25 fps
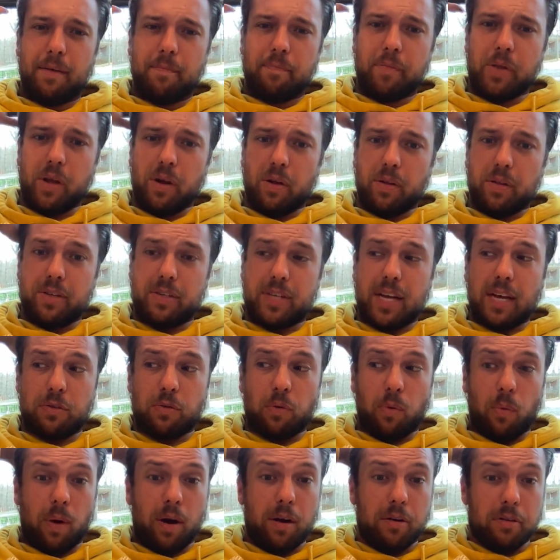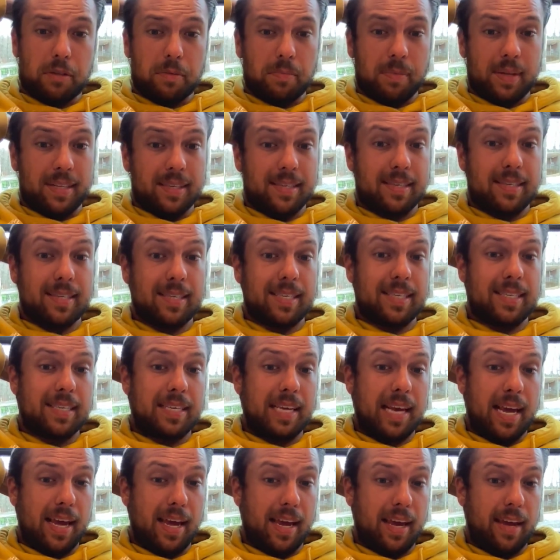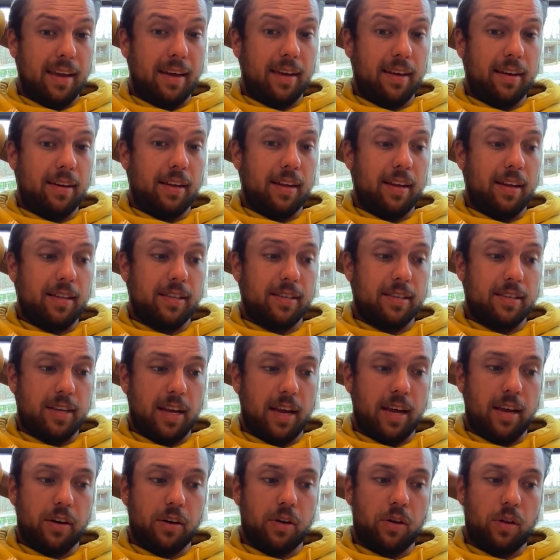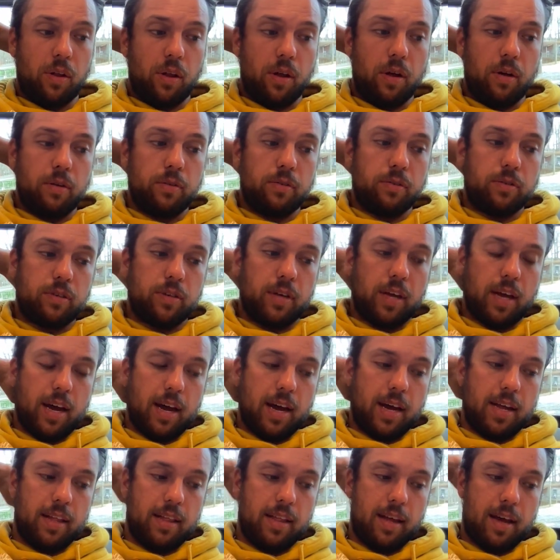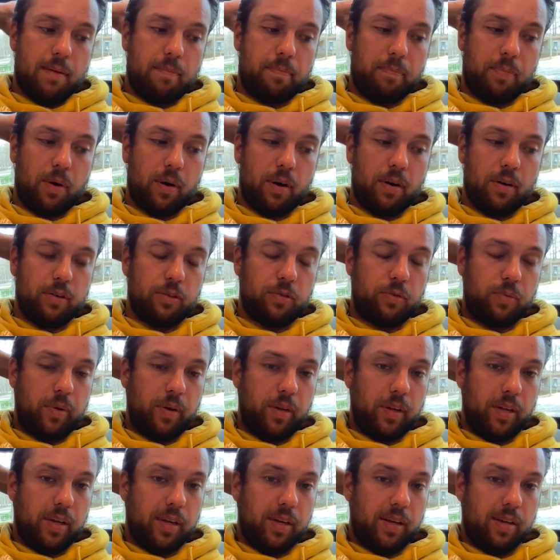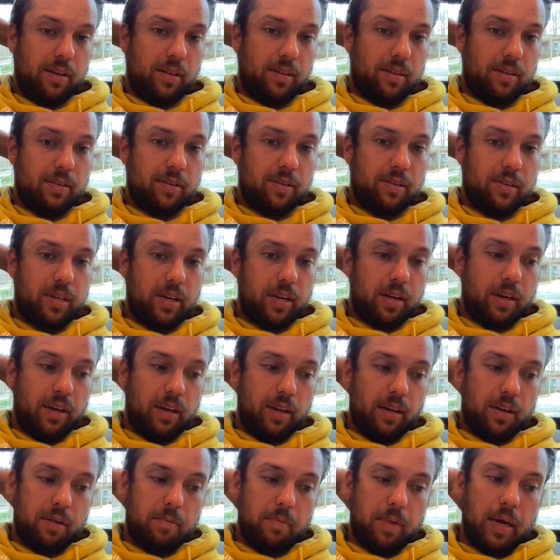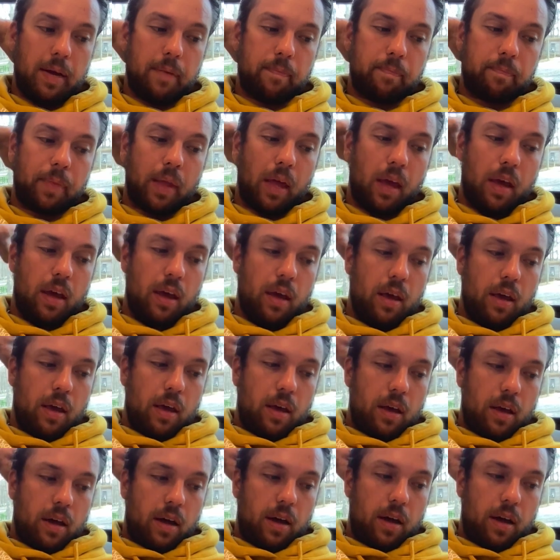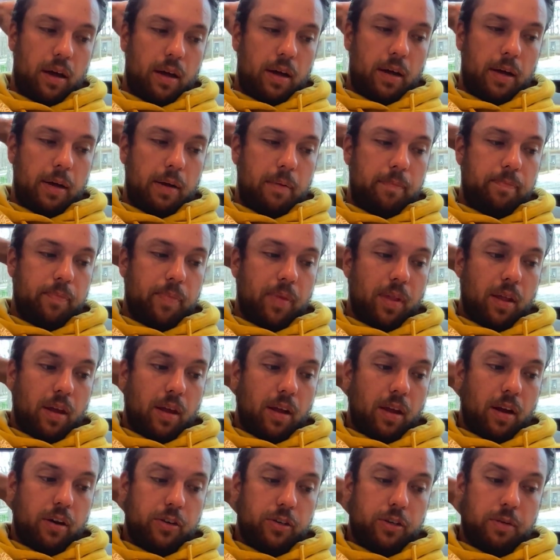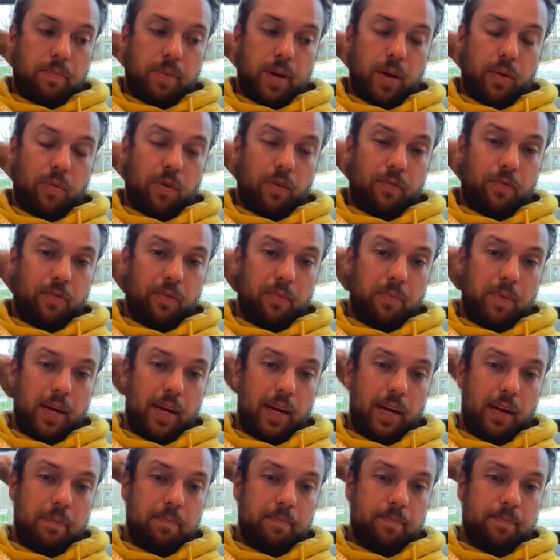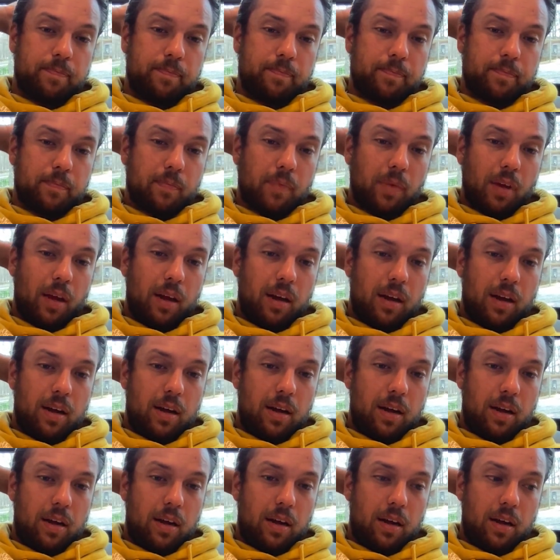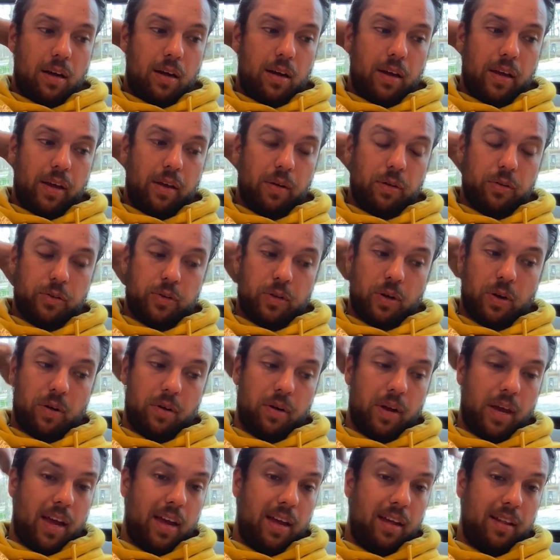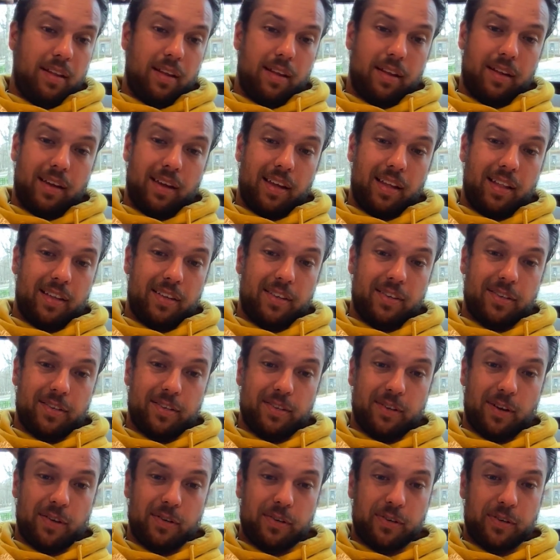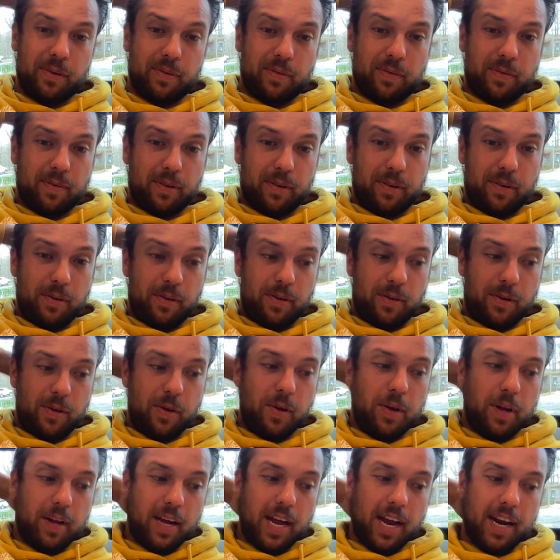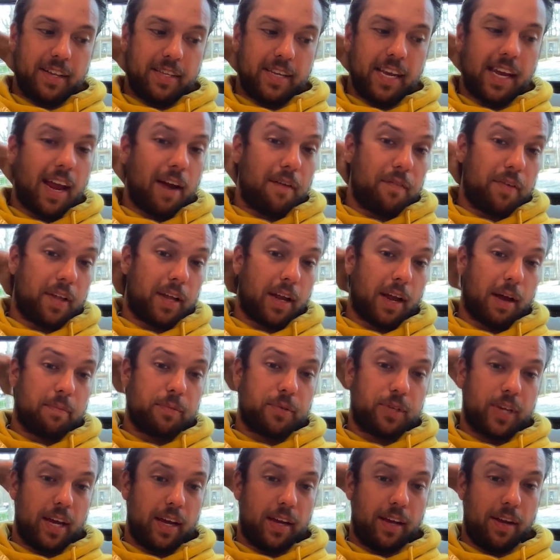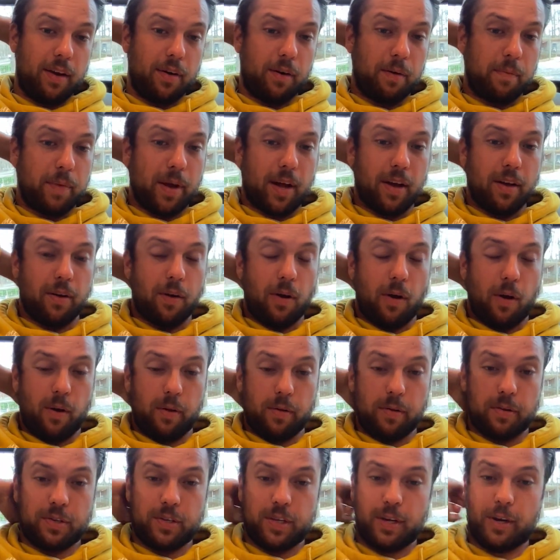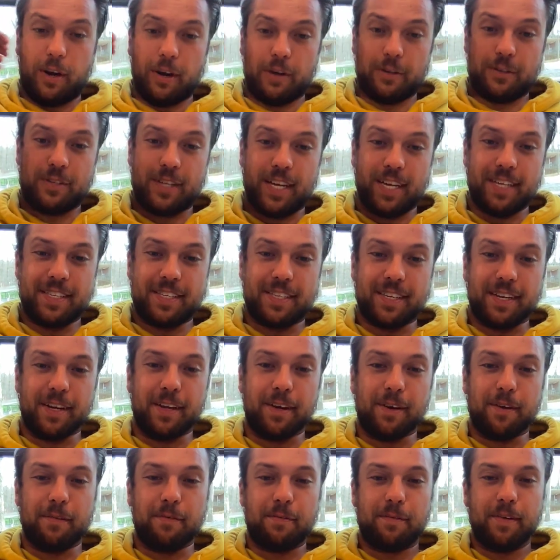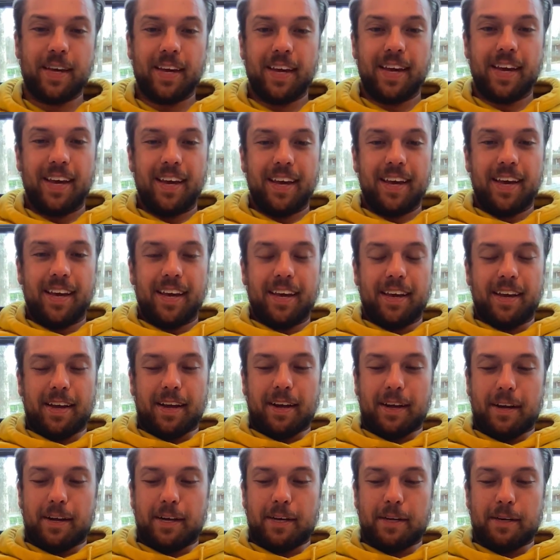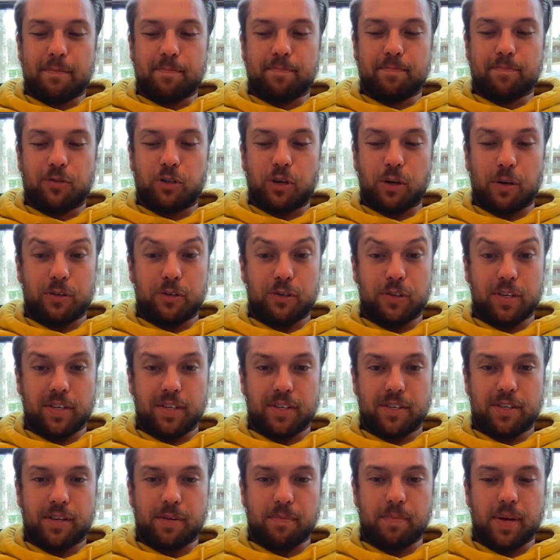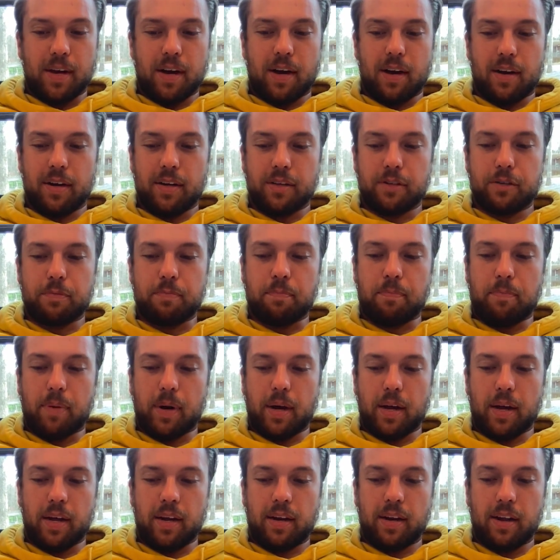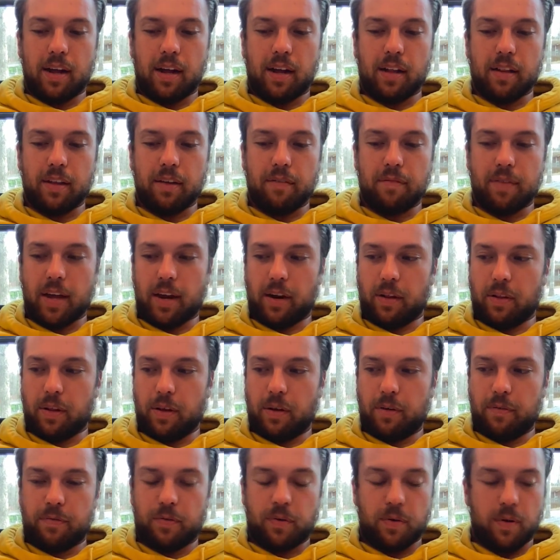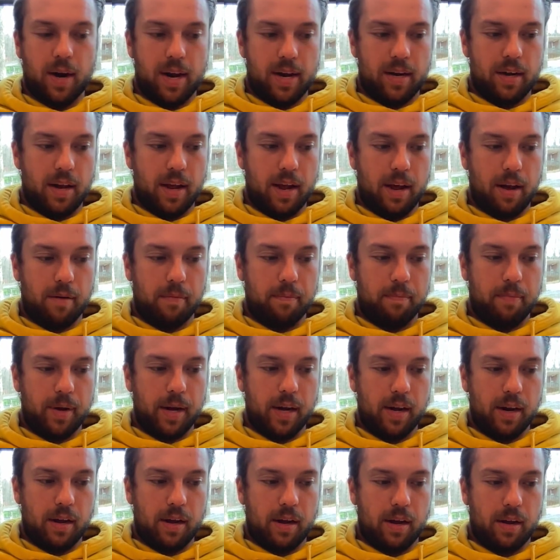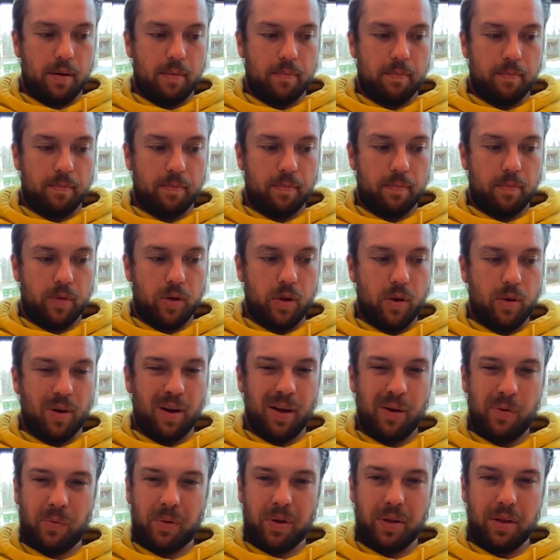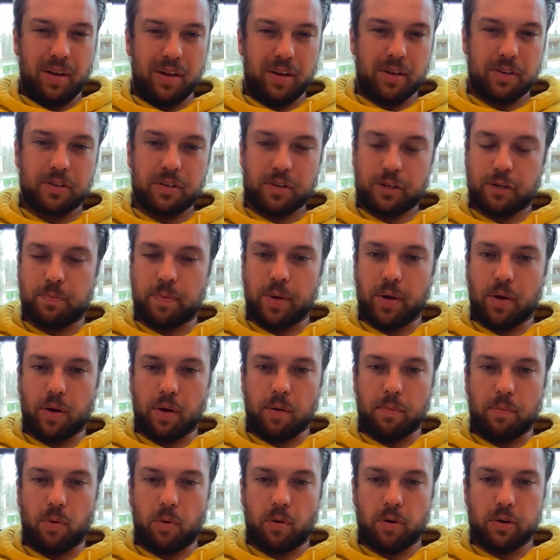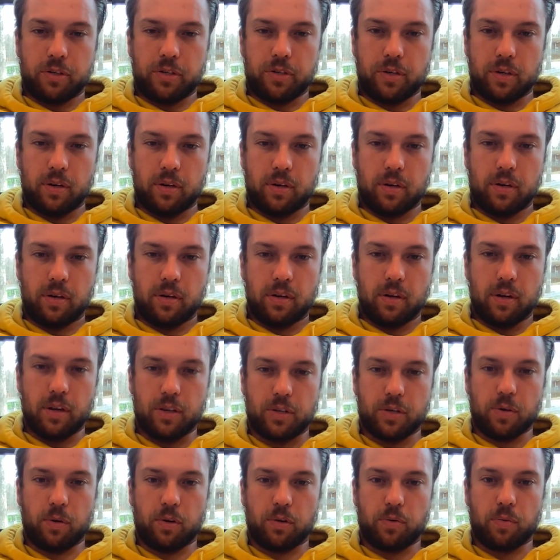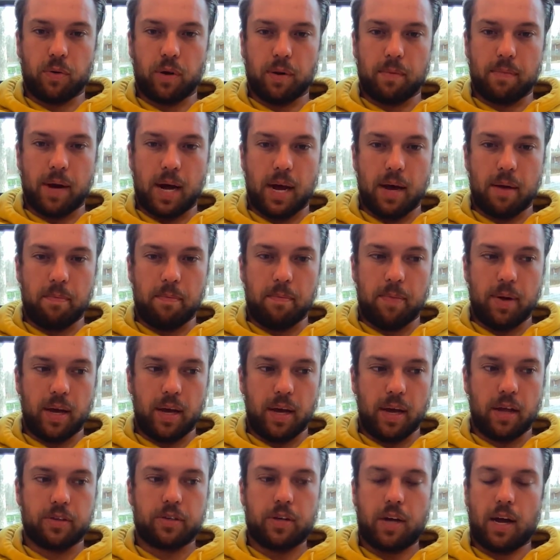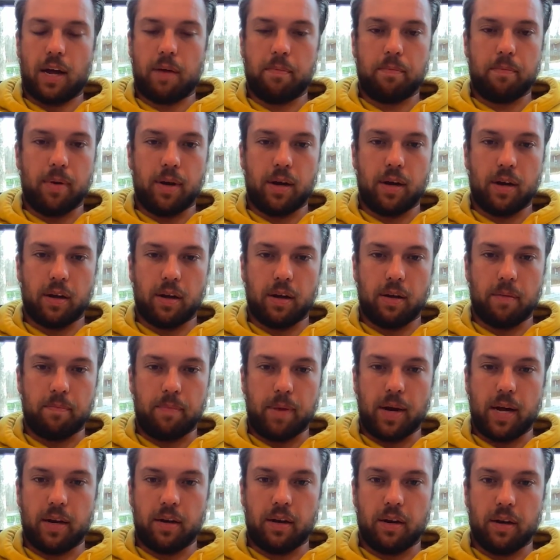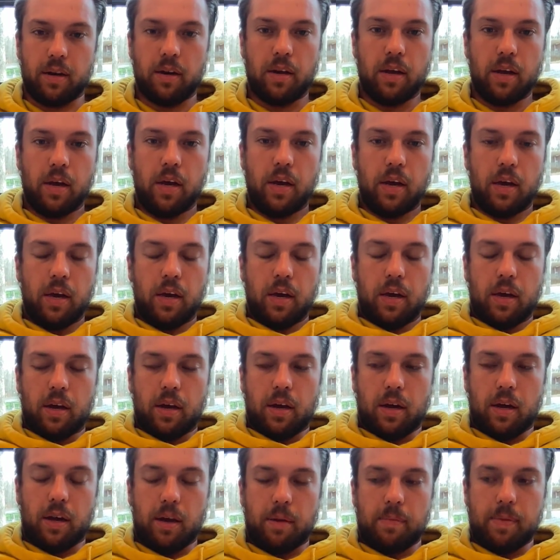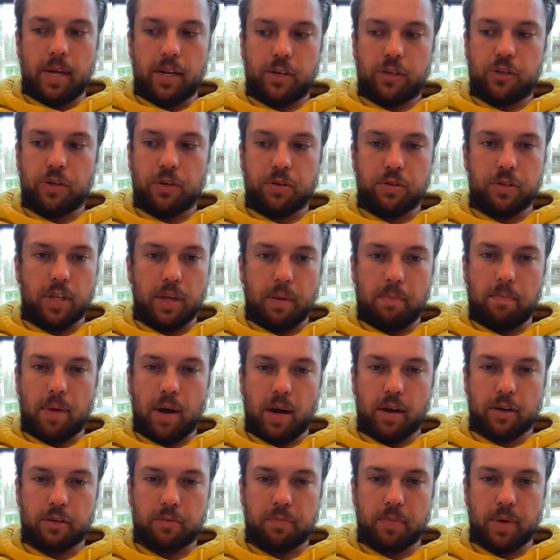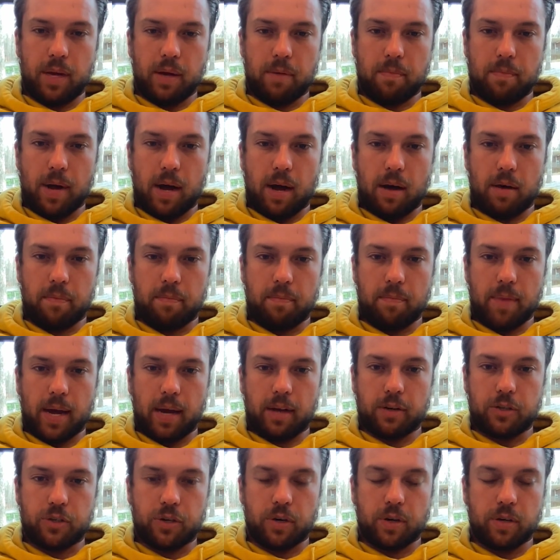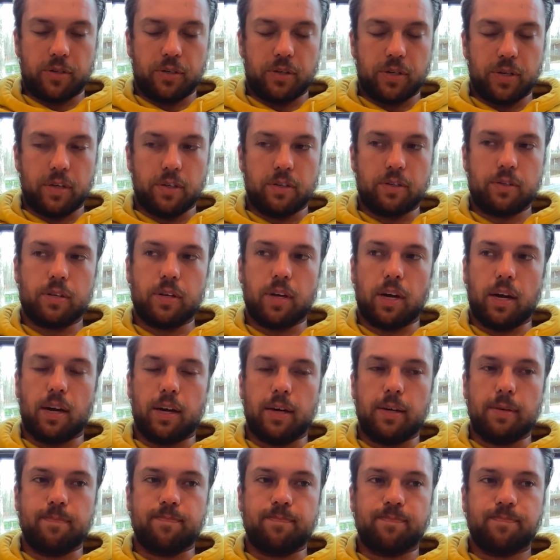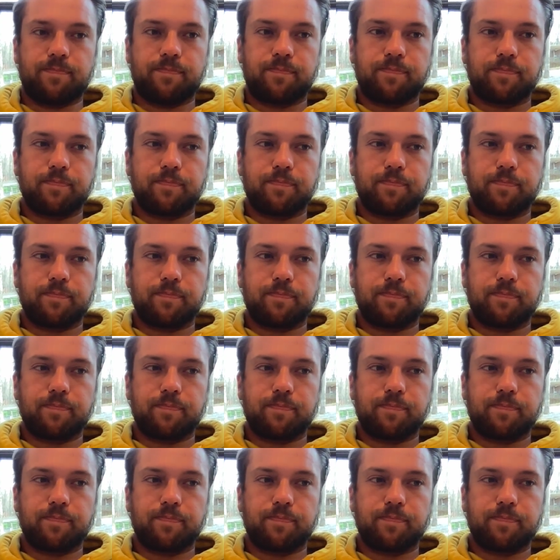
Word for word: you know, these guys were wearing some insane, insane clothes. Uh, that part is really sickening to me. Um, here's a big one for me uh, Hillsong, and again, this is also you could kind of take everything I'm saying here about all the seeker sensitive um, churches, to be honest, but I'll leave that alone for right now. But um, you know, unwillingness to speak on abortion is always one of my biggest hot bu- button um, issues that bugs me about mega churches. Um,